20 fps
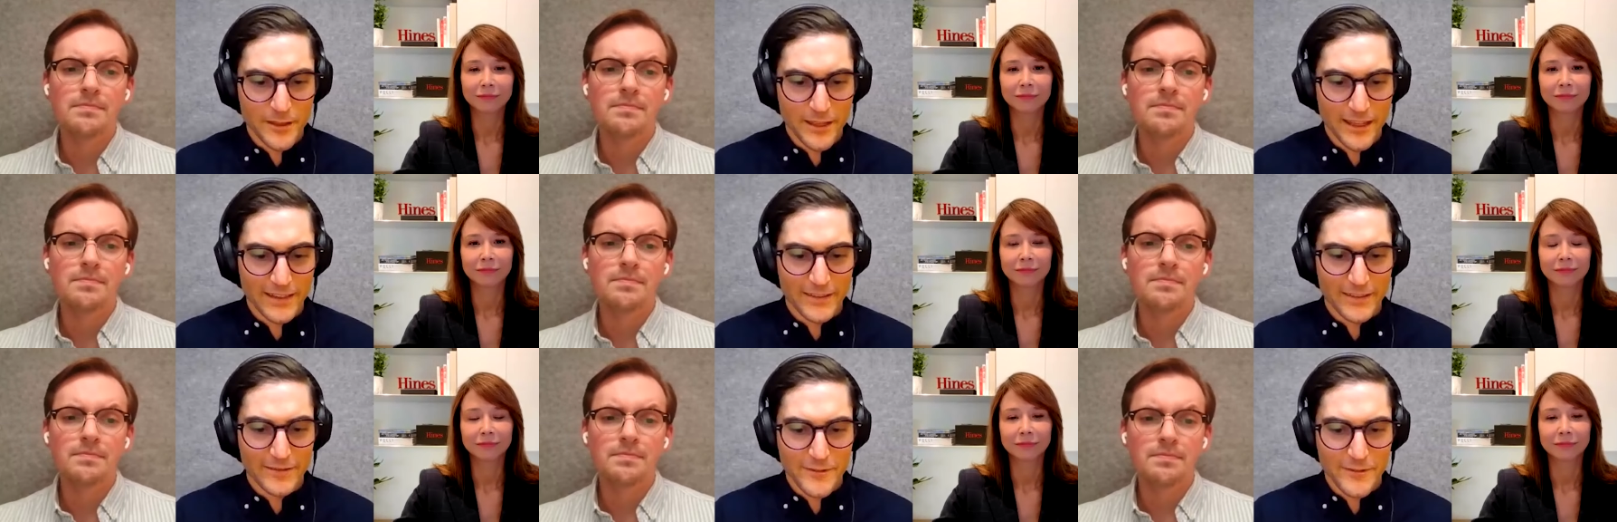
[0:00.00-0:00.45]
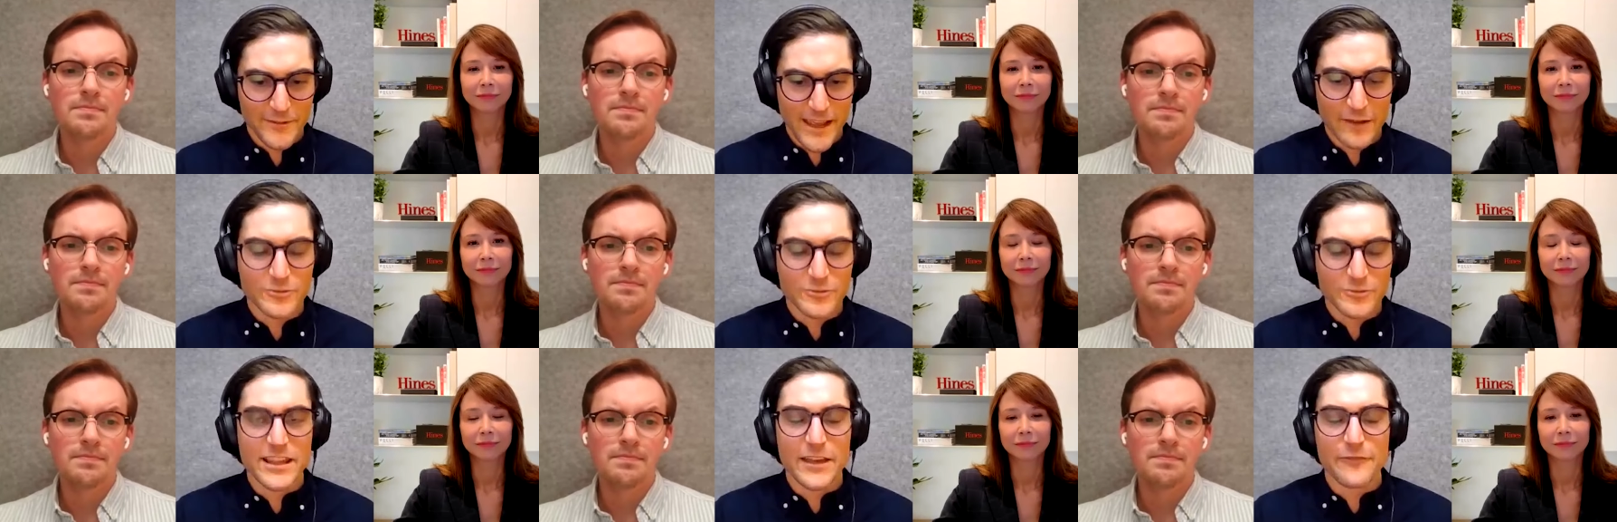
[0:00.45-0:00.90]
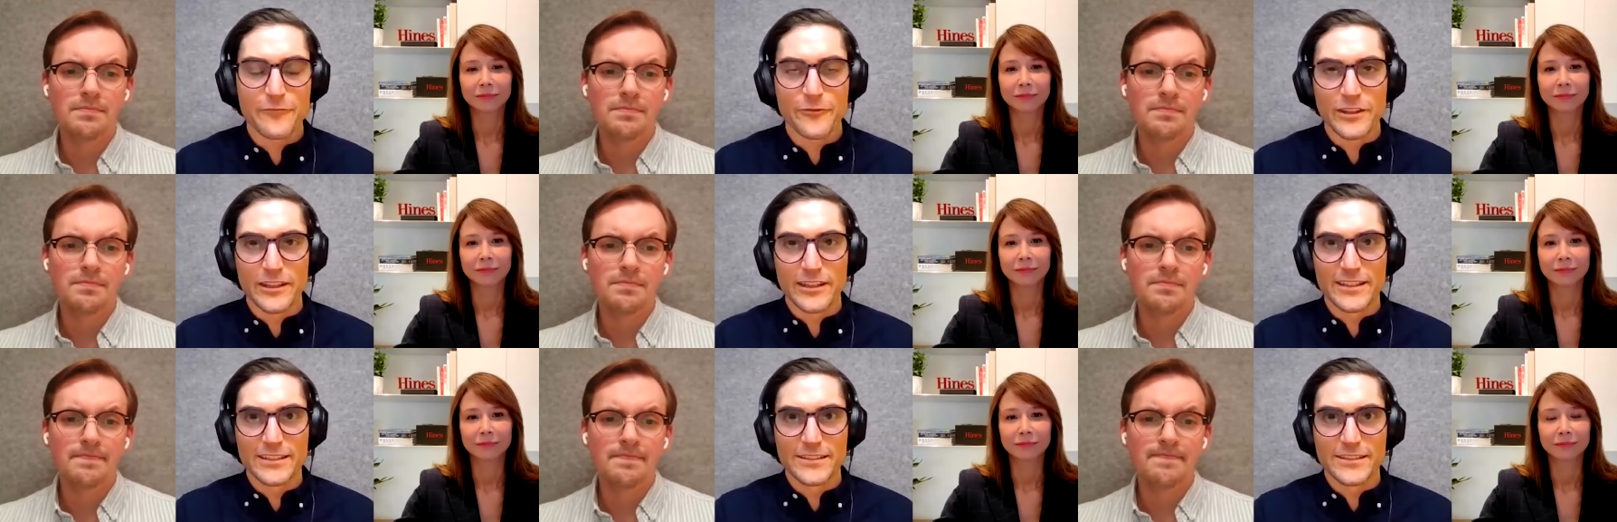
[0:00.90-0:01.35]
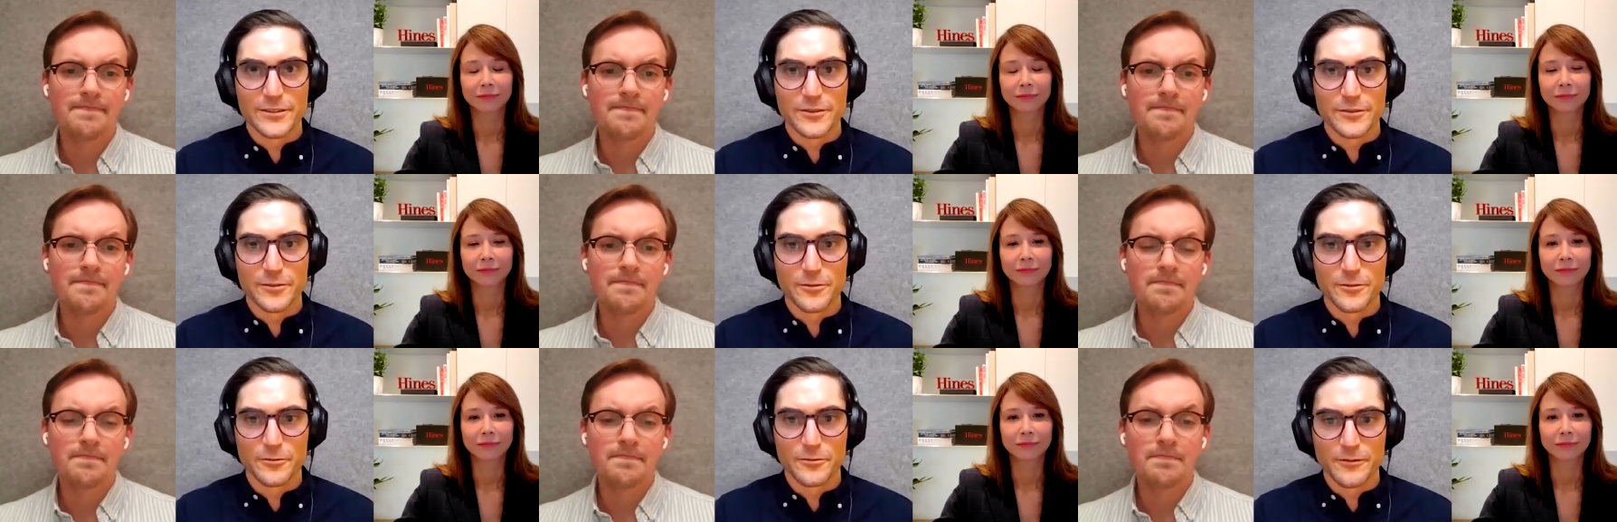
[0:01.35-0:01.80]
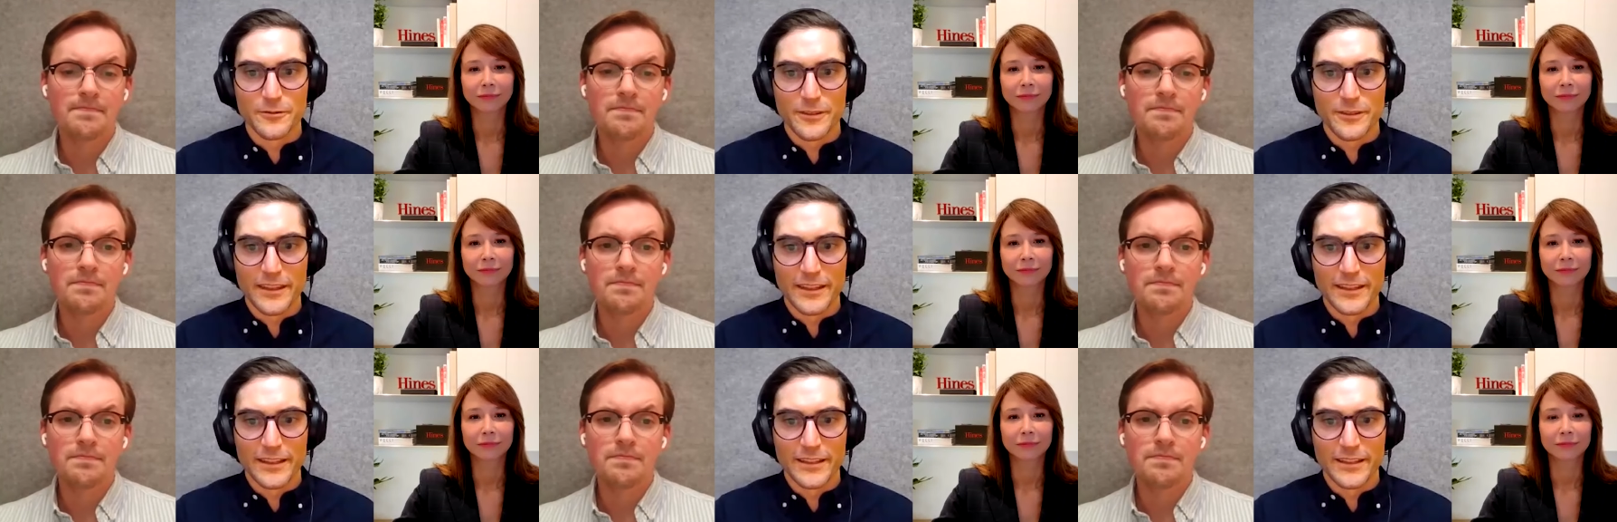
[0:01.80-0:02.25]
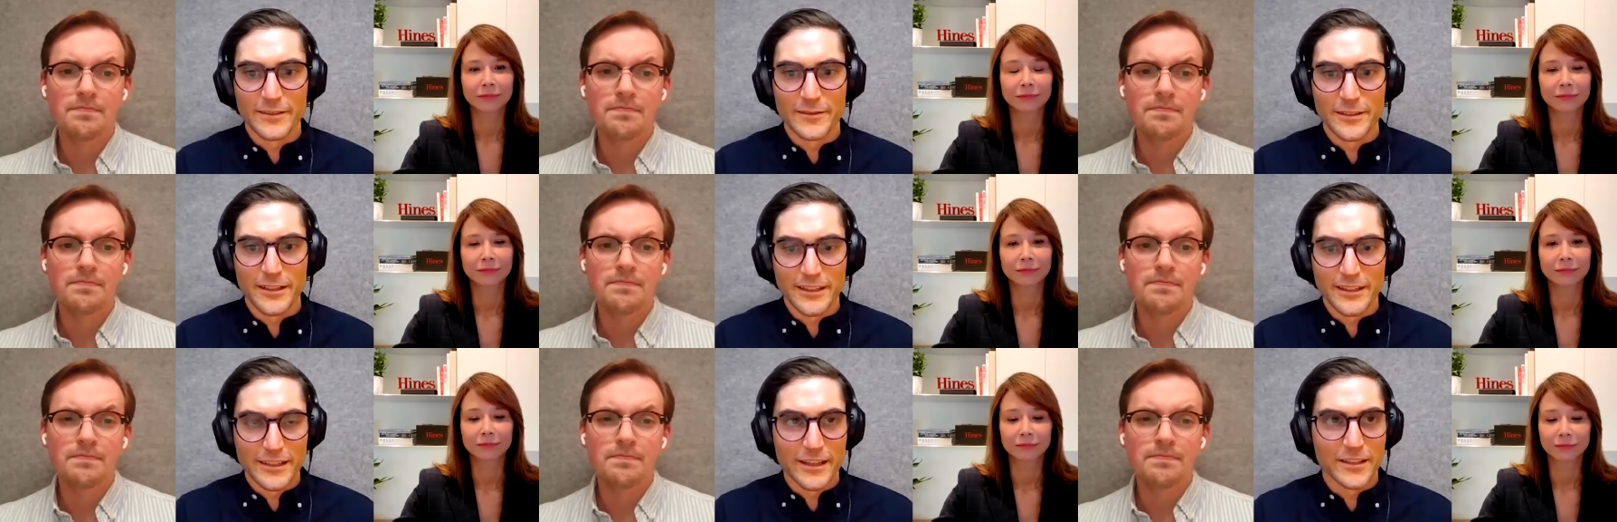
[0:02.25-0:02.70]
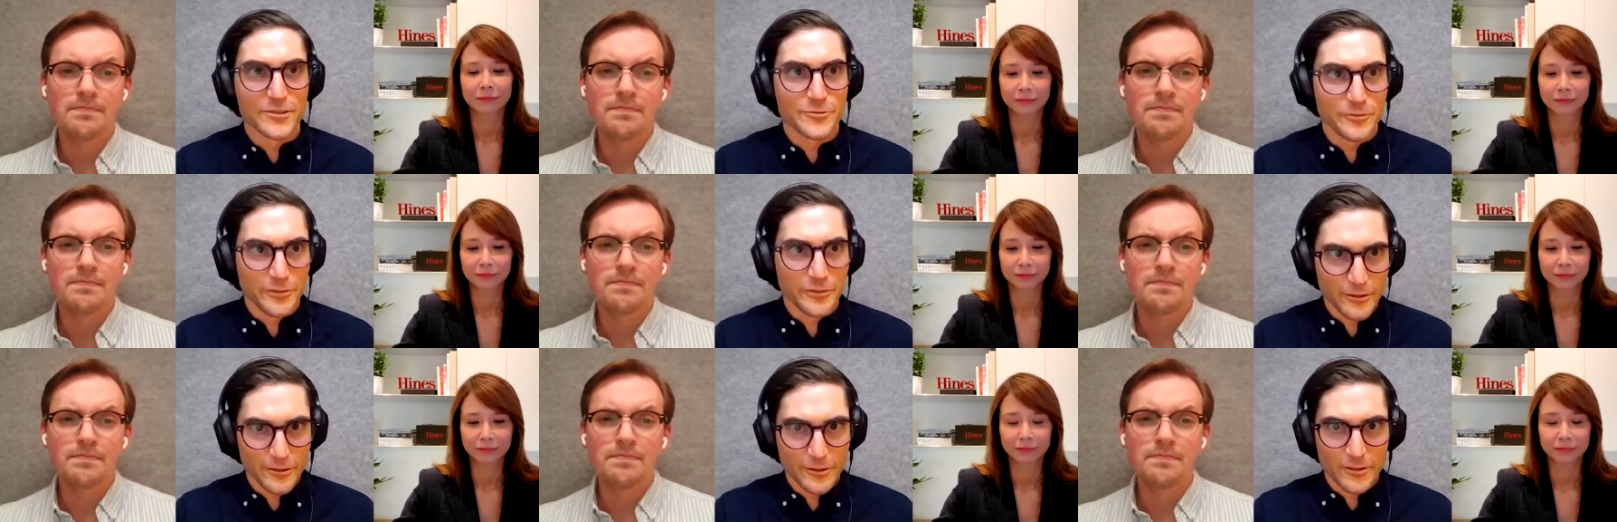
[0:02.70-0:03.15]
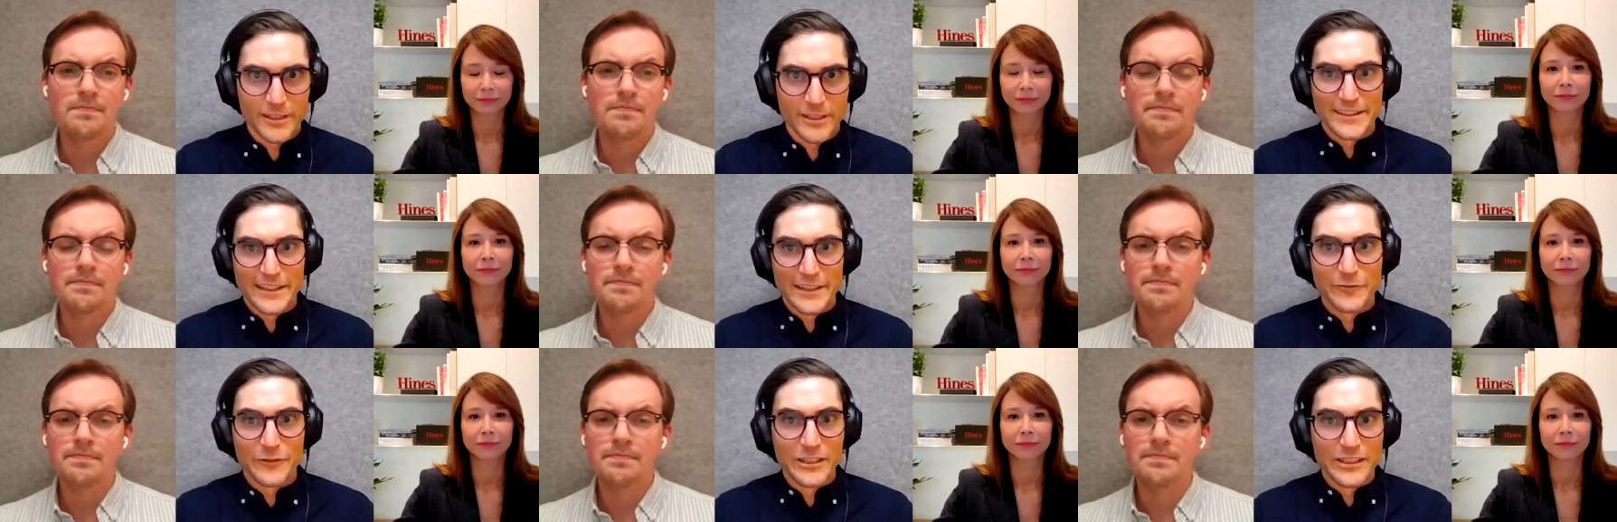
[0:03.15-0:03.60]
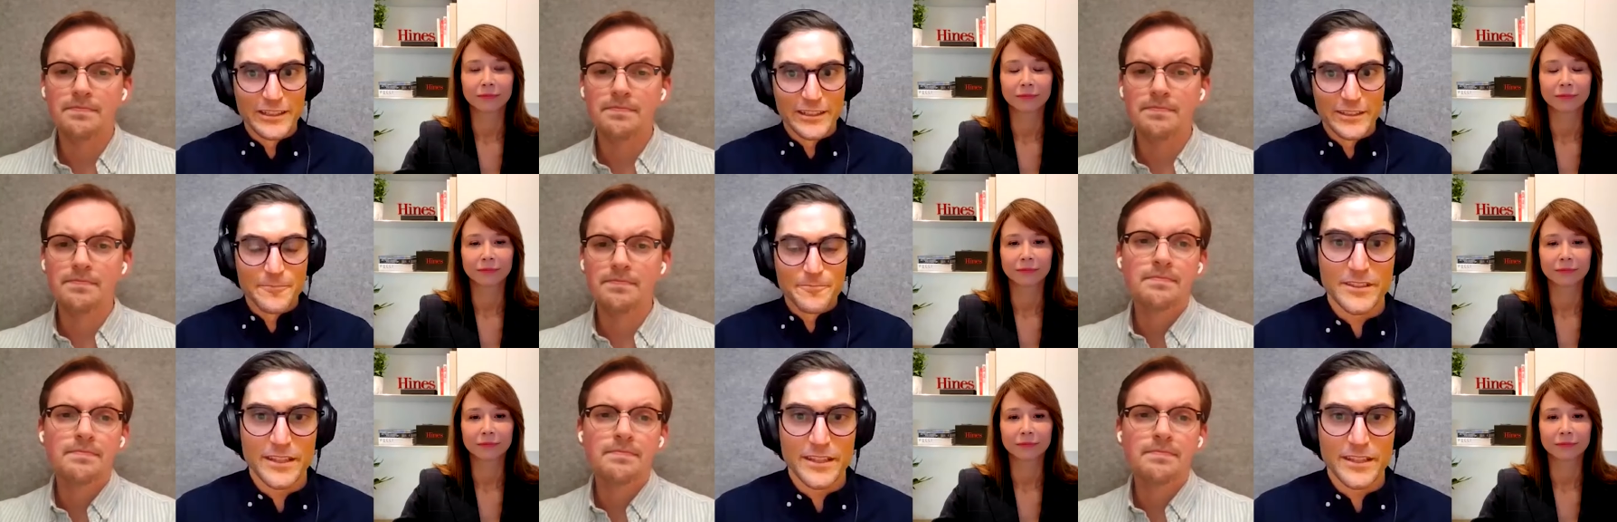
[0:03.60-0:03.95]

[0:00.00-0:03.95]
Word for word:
Speaker 1: And how does that fit into the industrial living